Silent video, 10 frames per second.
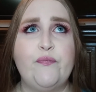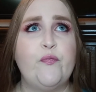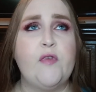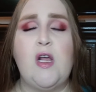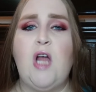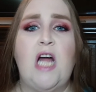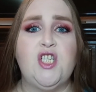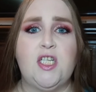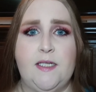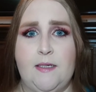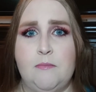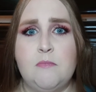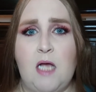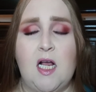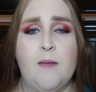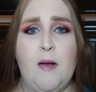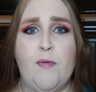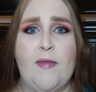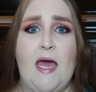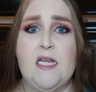logically come up with
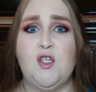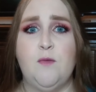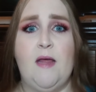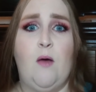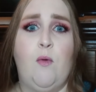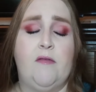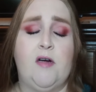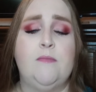that, assume that, whatever.